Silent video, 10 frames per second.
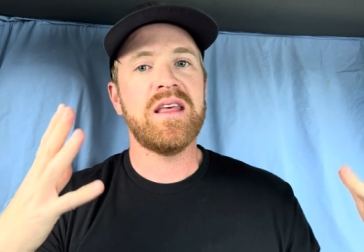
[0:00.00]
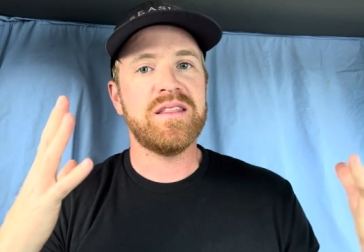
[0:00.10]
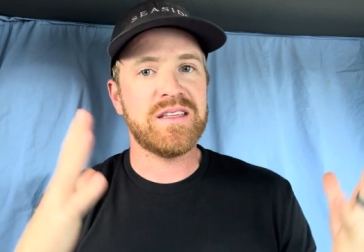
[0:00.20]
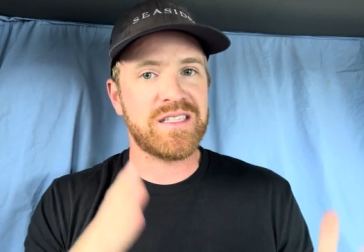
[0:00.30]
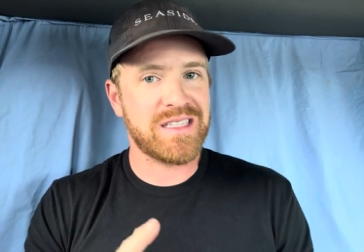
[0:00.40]

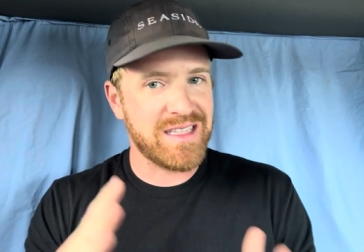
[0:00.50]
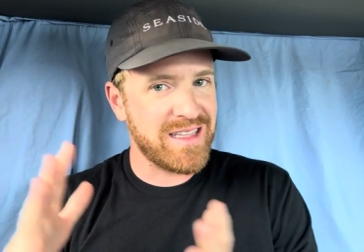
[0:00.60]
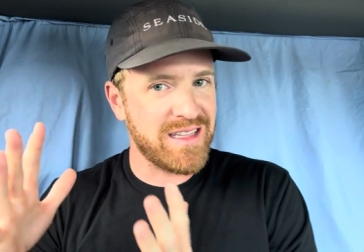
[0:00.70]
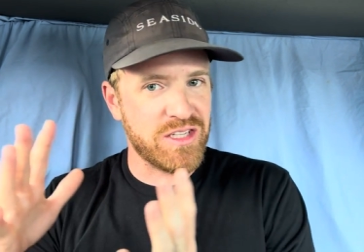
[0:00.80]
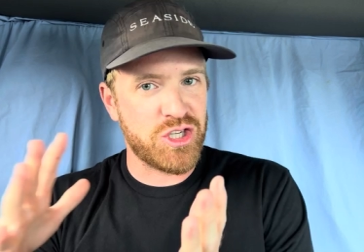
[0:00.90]
This
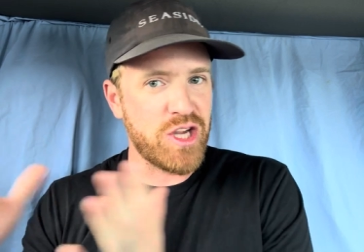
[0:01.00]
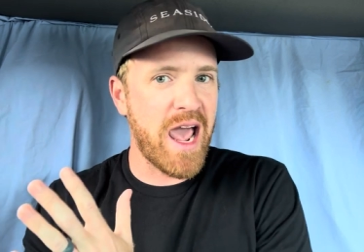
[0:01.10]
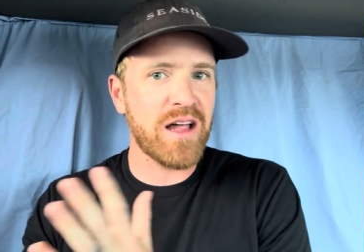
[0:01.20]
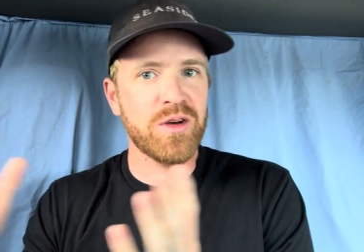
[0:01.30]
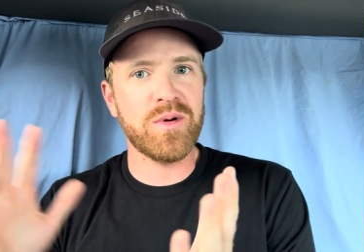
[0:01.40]
the
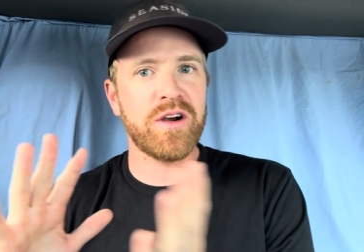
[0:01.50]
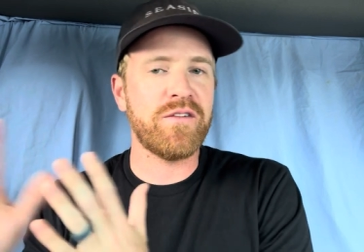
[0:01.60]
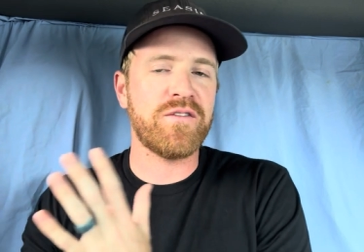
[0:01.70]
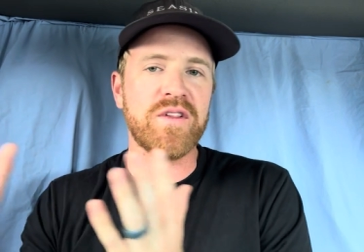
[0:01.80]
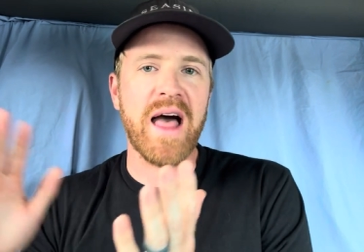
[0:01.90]
shallower,
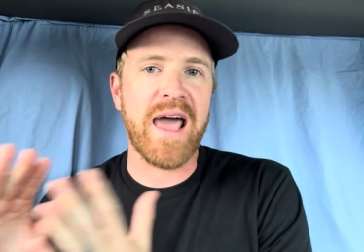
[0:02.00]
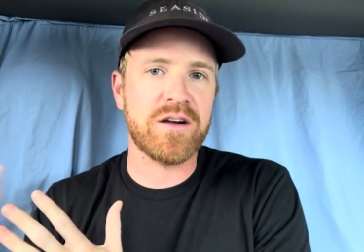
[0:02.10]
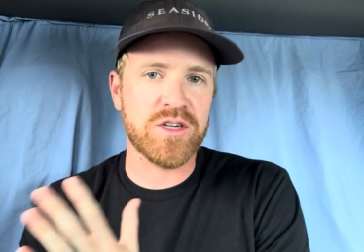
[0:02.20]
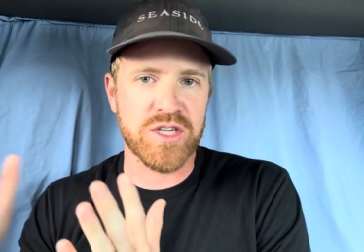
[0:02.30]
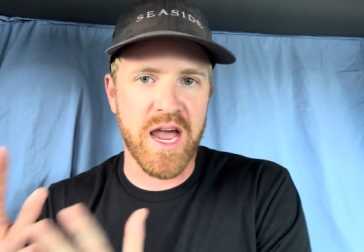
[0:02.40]

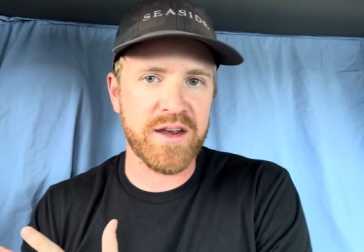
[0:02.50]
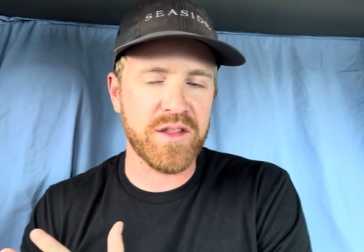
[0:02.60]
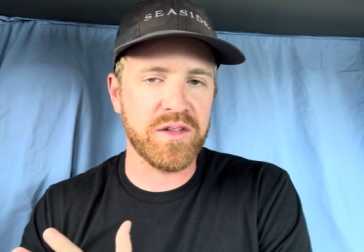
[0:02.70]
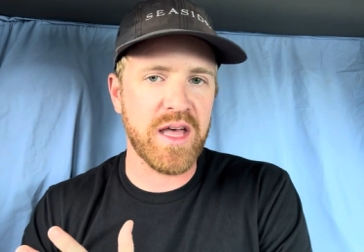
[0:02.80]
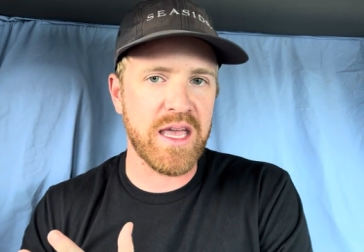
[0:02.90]
flatter side of
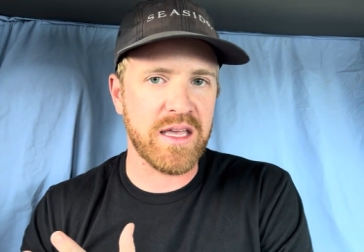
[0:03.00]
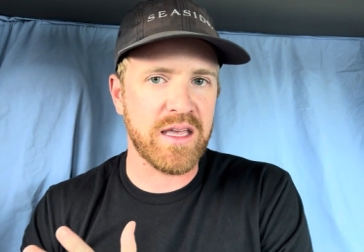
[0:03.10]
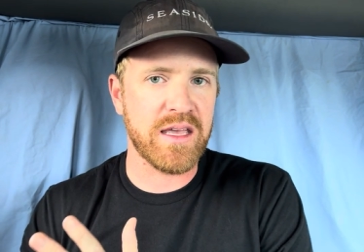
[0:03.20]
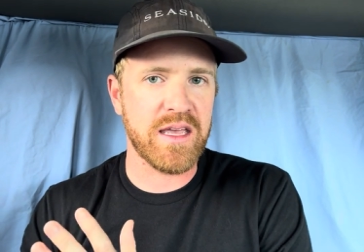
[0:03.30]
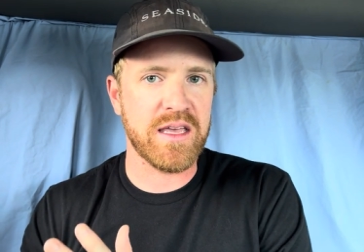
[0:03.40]
the
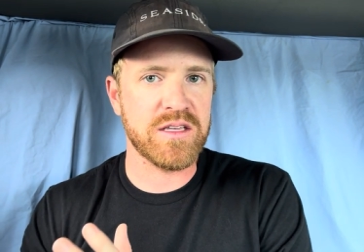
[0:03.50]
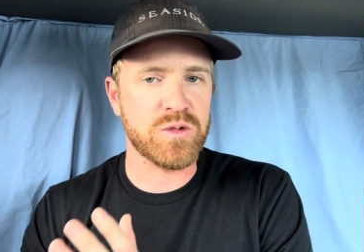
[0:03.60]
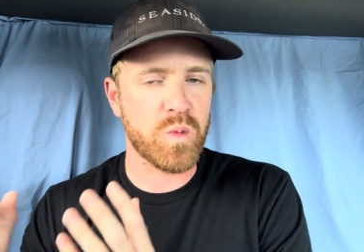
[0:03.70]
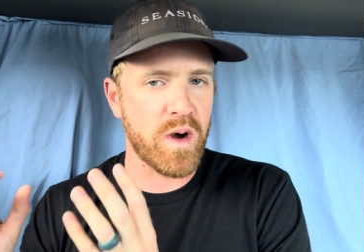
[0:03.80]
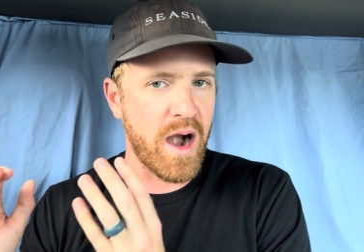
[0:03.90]
lake
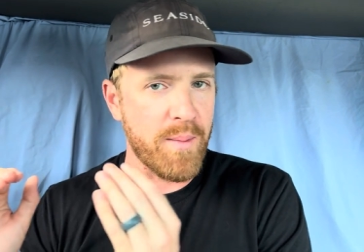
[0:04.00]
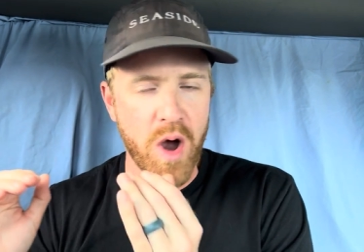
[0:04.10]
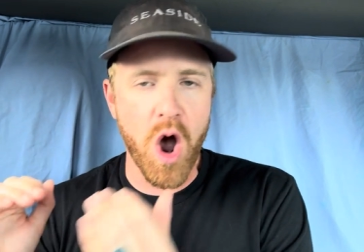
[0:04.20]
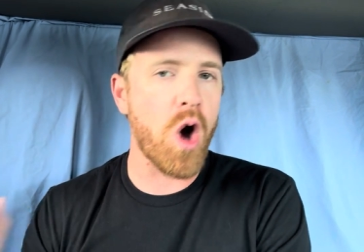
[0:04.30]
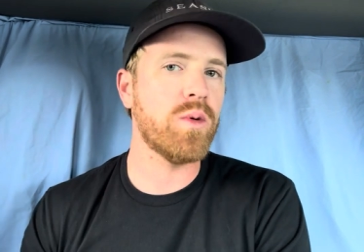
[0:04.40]
is where I'm
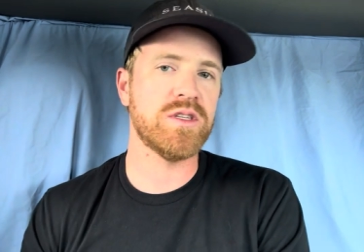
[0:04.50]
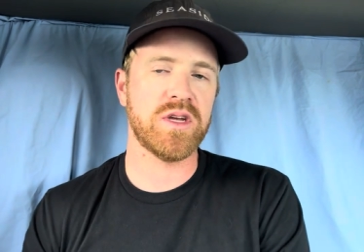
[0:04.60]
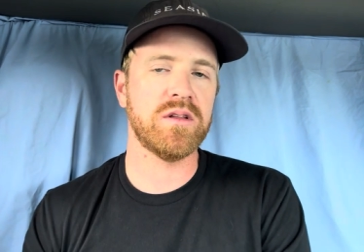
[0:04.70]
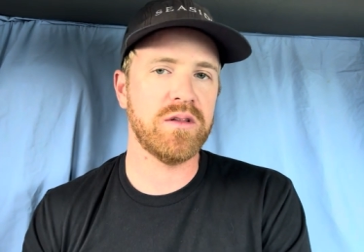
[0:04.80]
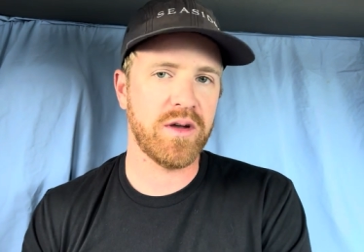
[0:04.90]
always
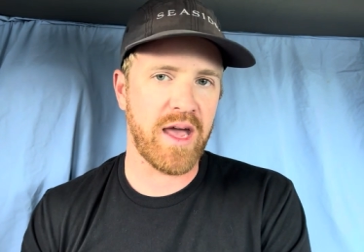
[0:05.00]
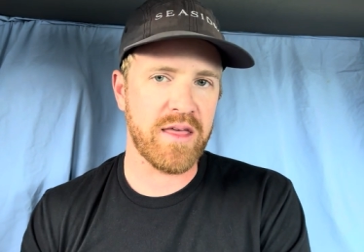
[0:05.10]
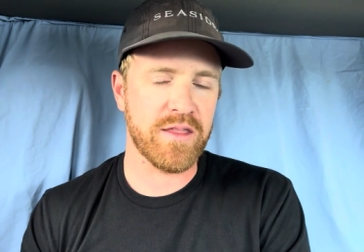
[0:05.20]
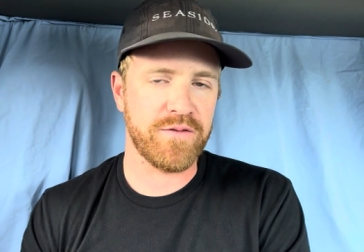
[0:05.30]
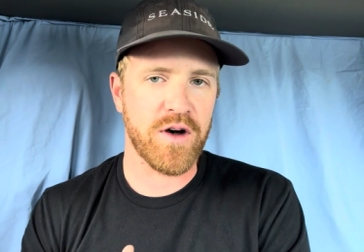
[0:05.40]
going to look
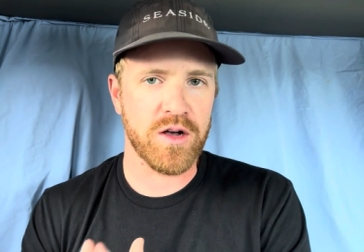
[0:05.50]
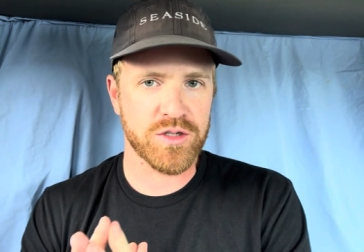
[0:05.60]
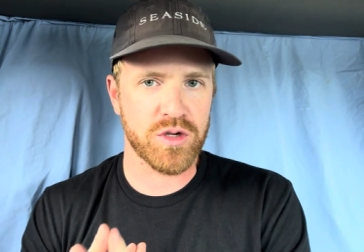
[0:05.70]
at in the fall.